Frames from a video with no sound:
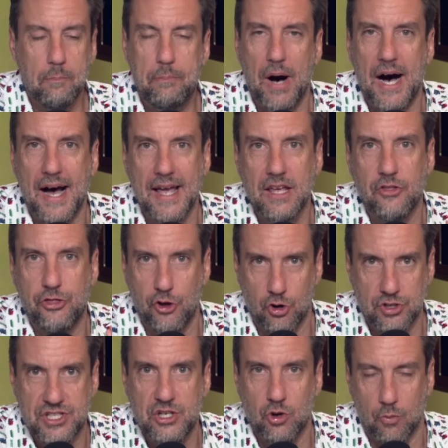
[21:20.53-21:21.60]
by
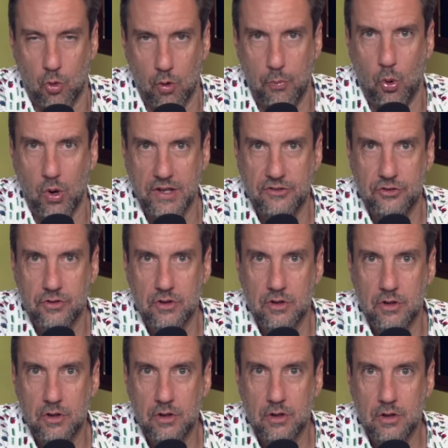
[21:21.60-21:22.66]
thirteen or more points.
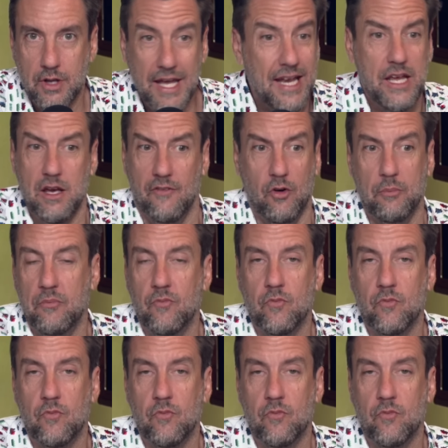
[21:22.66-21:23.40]
Any of them.